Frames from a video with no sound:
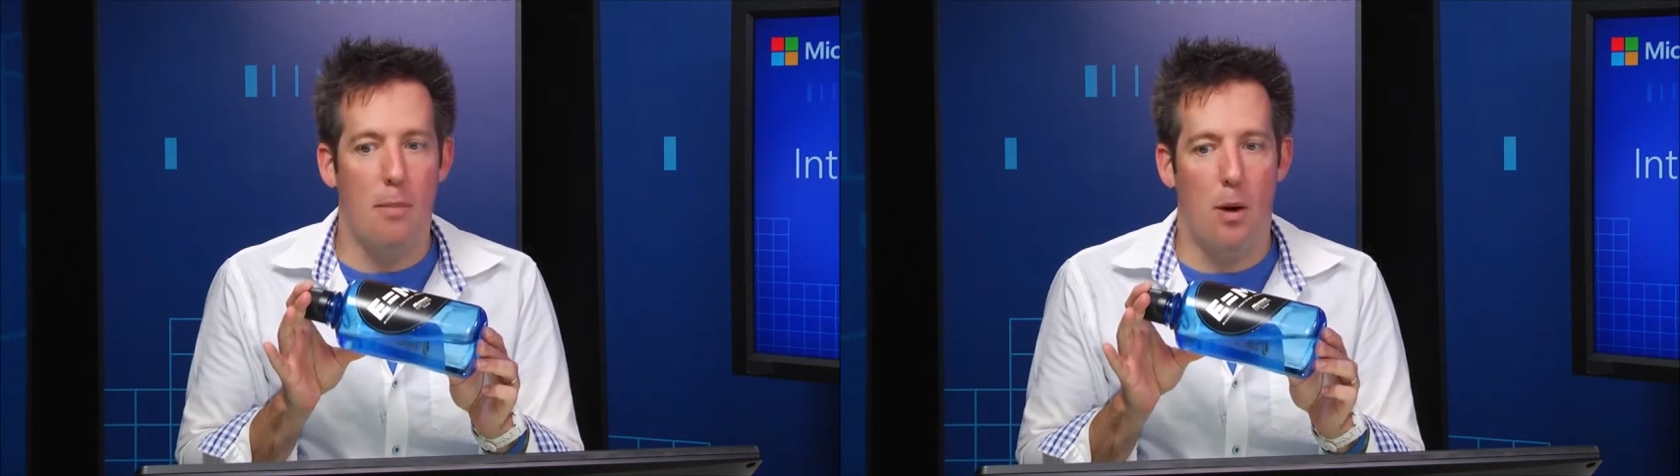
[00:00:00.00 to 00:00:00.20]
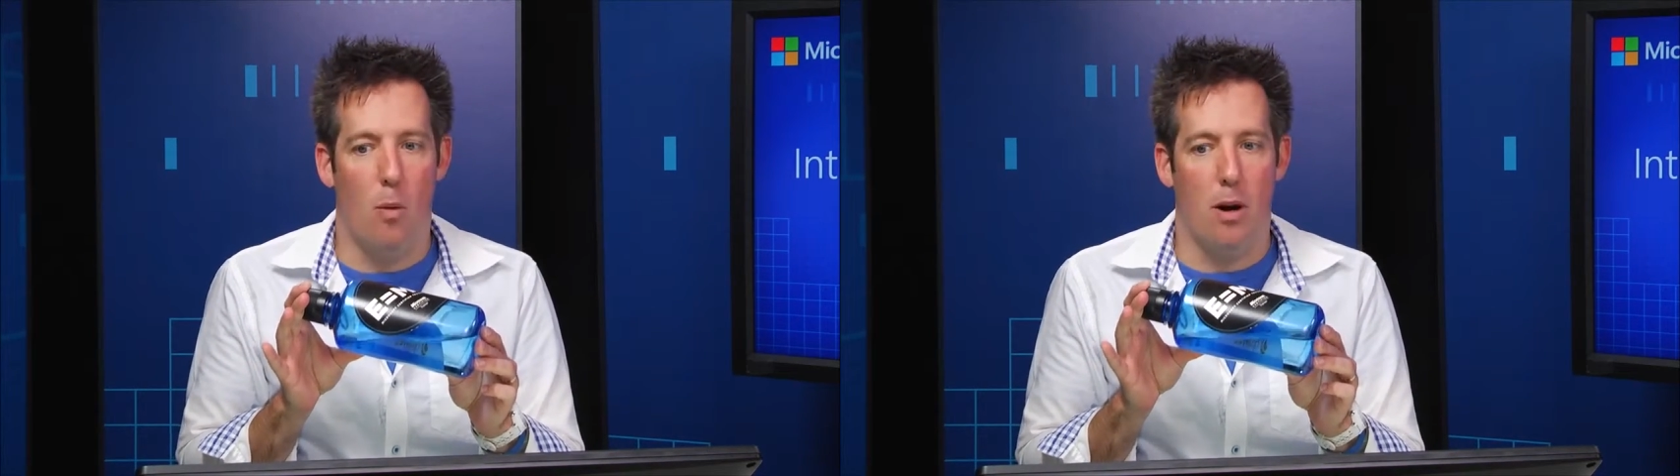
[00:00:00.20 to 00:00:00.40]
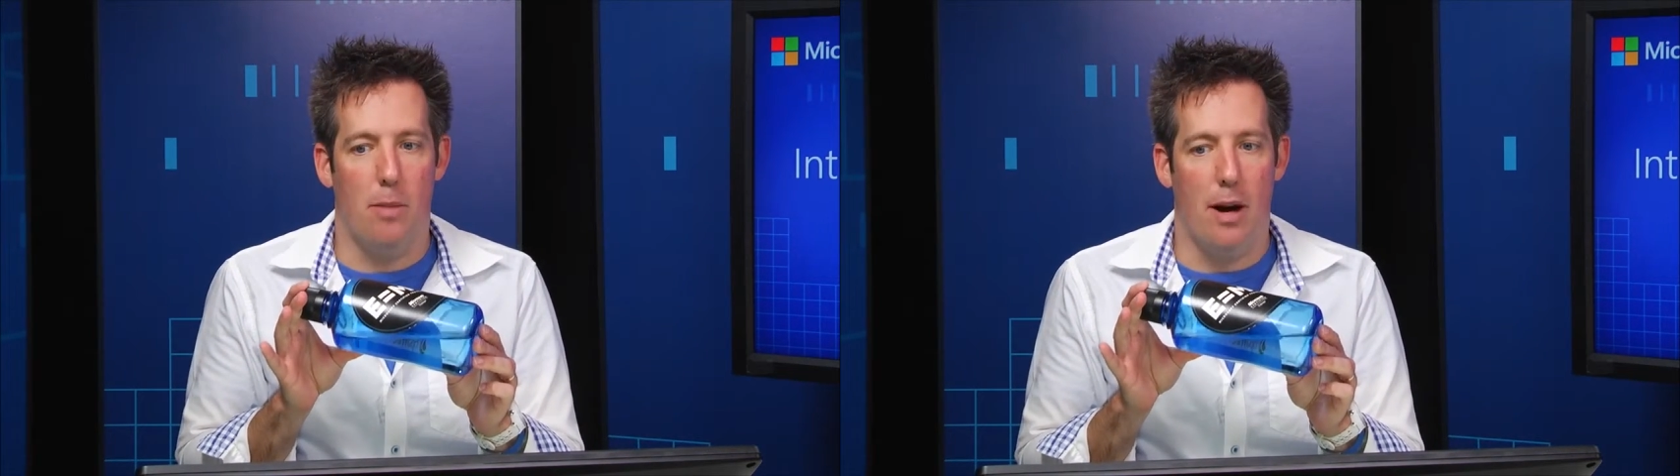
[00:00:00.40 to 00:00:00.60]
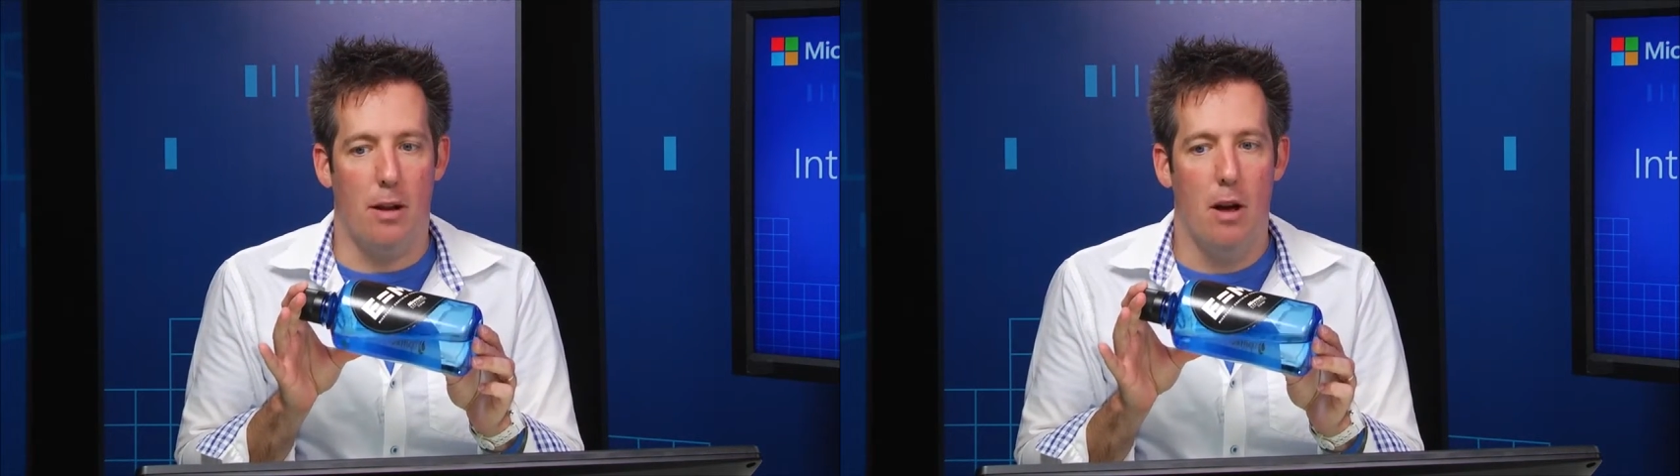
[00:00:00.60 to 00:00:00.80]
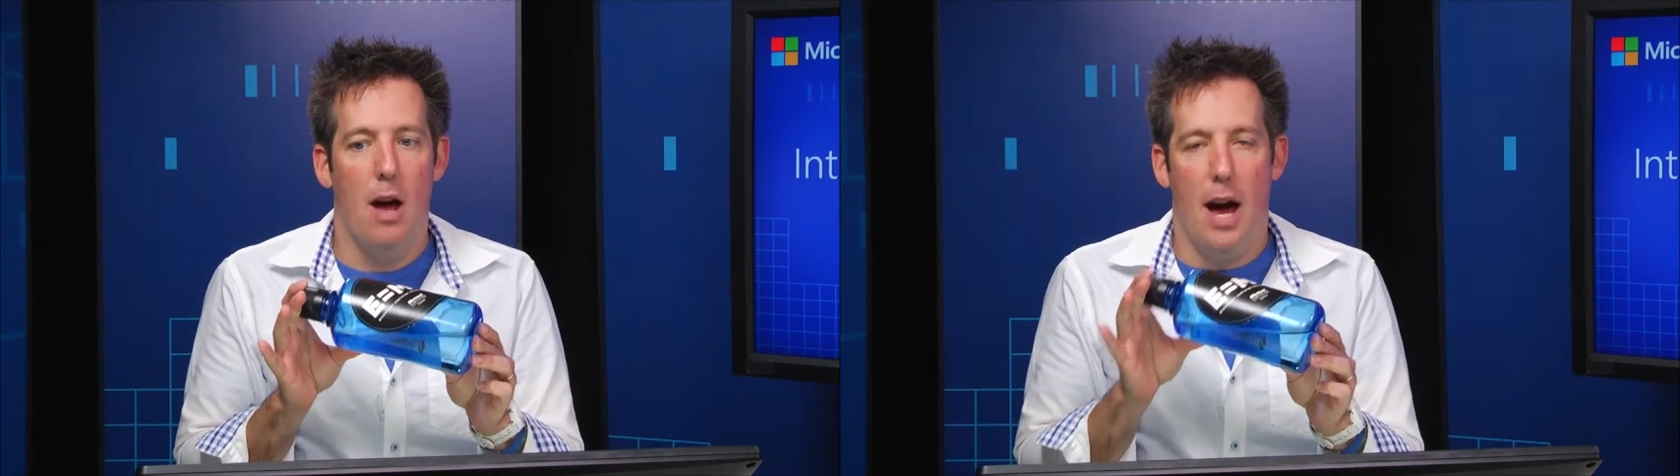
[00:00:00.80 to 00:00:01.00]
my water bottle.
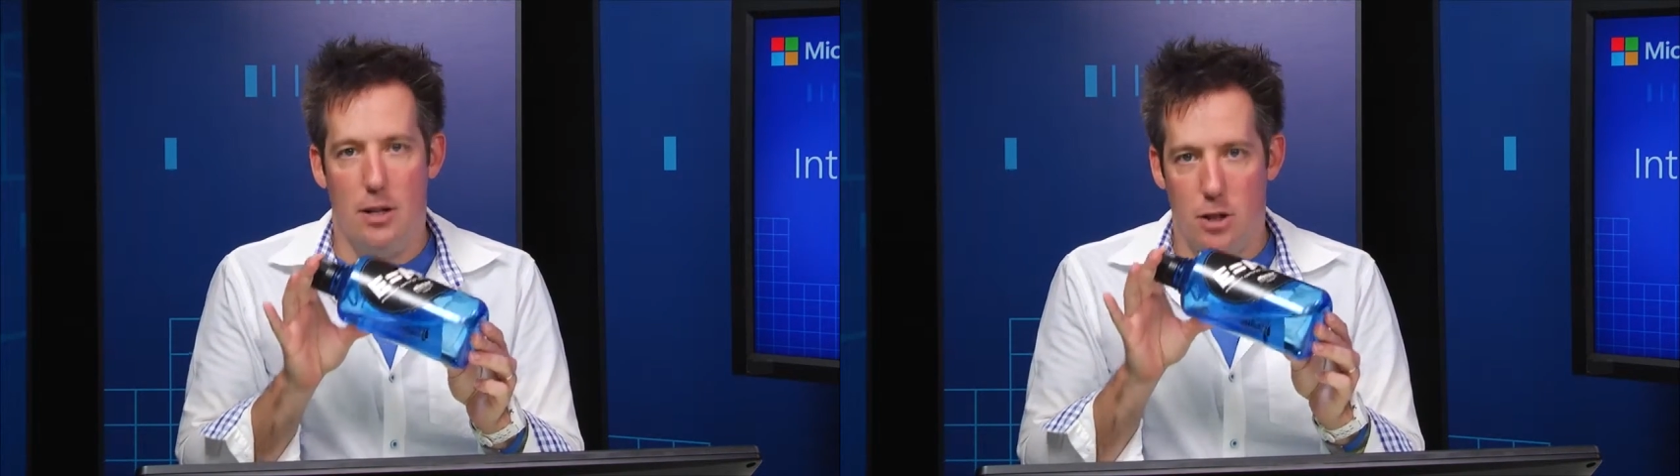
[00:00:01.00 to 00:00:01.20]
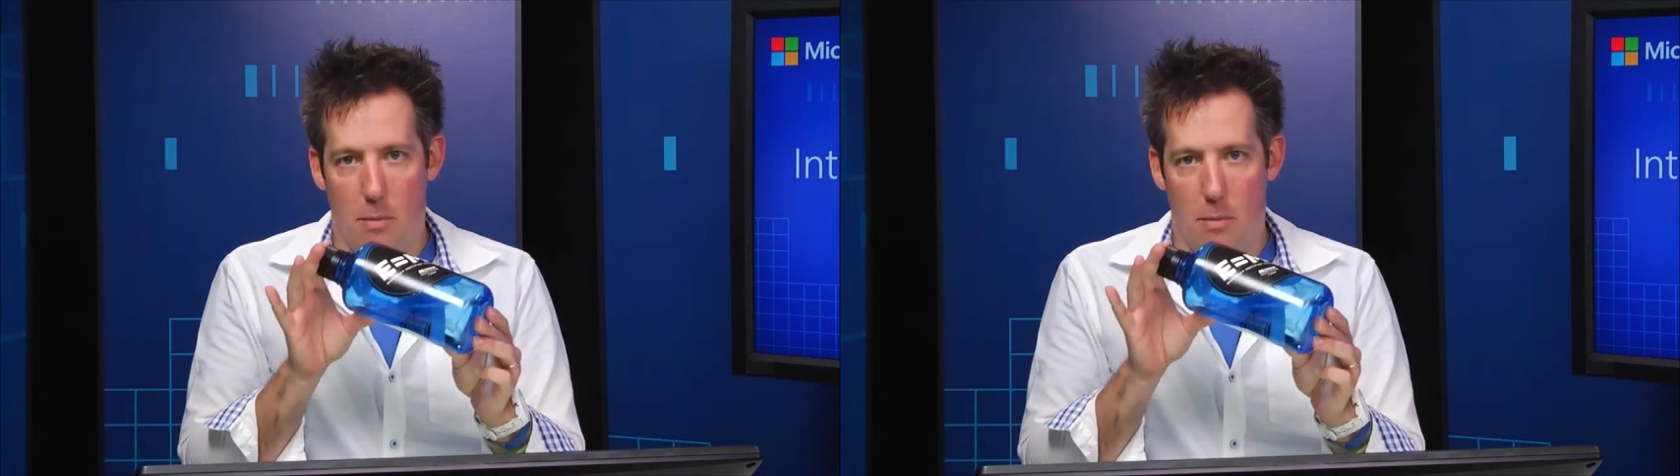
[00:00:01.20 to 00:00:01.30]
And so